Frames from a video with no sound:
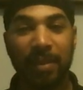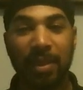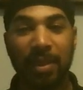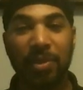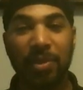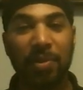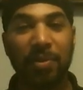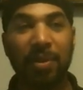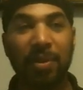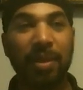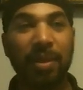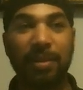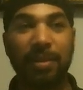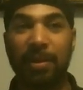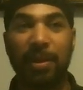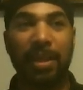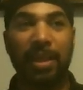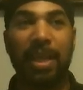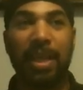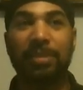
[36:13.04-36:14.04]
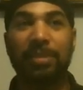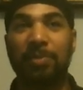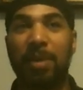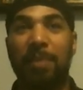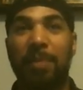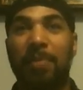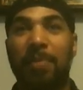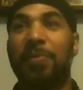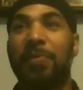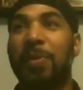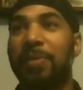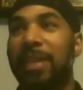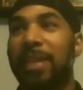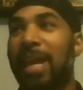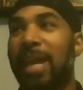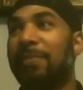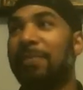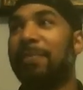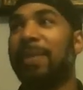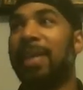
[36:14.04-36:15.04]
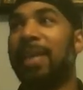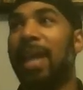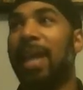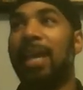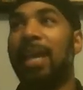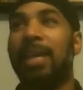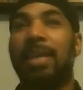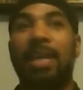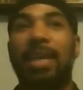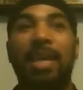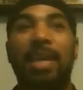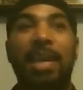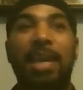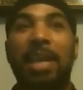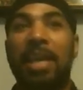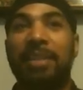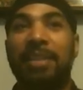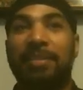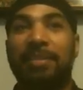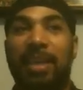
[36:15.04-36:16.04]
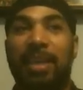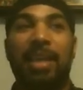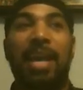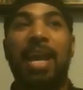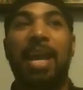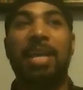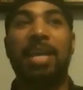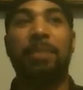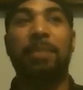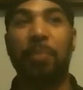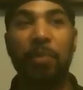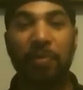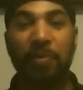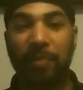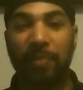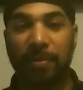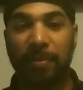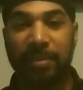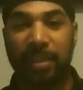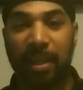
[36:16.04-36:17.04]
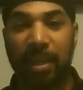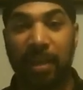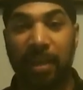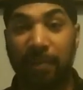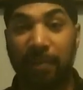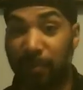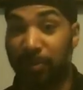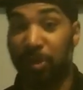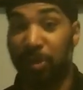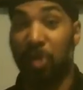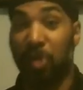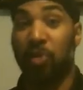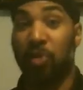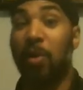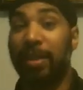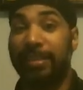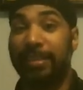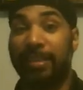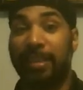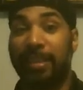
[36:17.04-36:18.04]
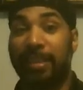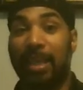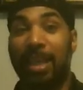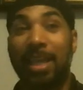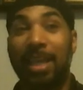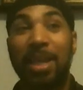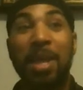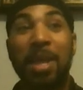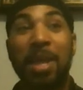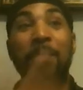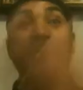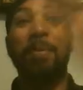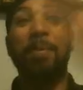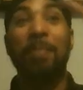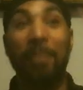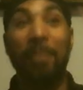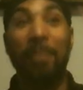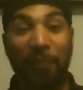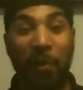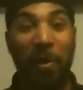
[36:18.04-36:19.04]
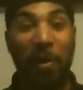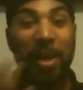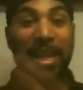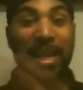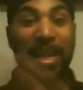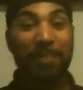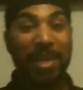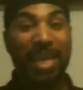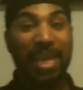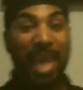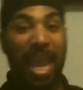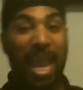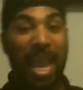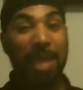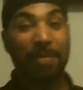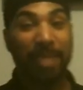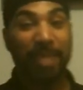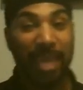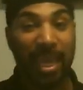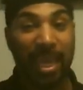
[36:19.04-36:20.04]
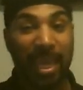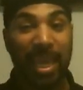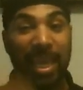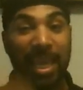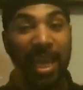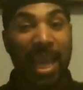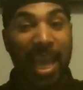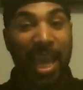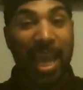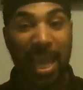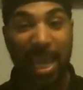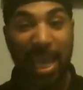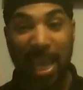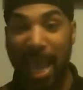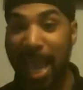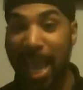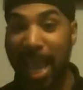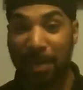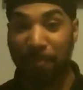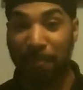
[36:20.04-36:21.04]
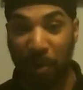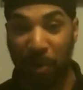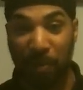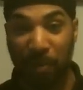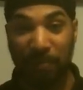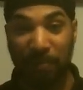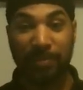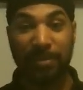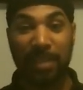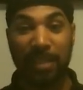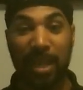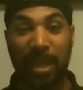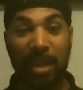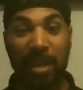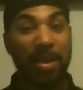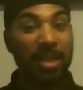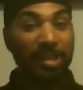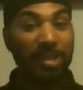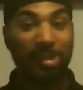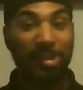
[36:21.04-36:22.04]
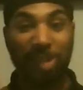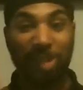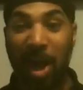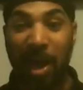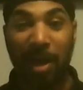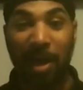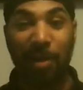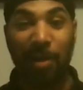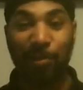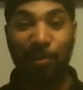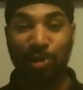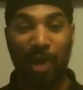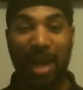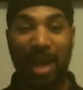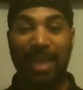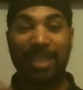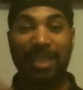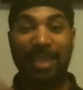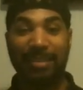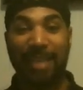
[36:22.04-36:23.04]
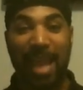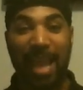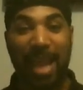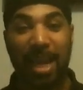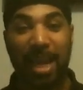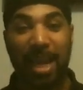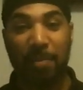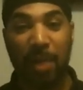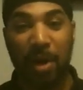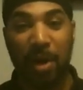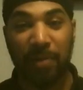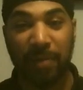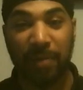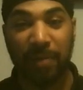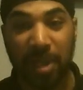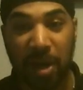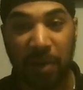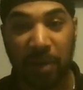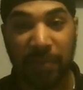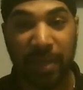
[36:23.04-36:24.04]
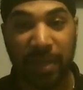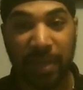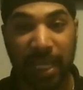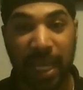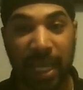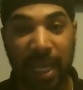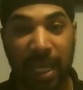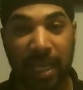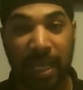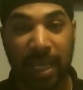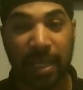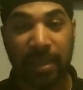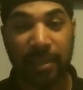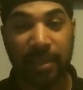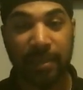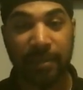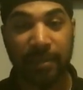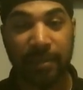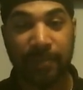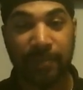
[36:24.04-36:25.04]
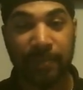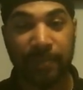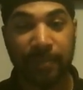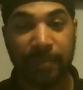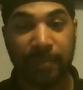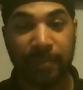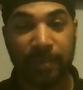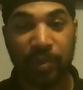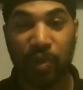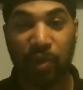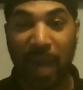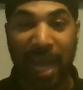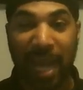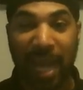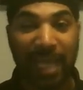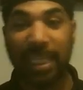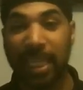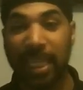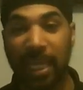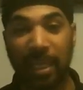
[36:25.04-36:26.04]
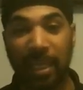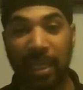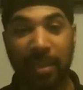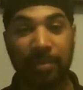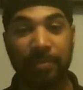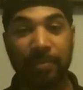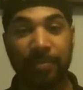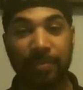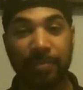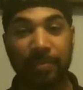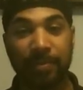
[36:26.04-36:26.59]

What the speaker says: you guess what? Before David became king, he still had to prove himself. He was anointed king, but before he became king, he had to prove himself. Saul tried to attack him over and over again, tried to kill him,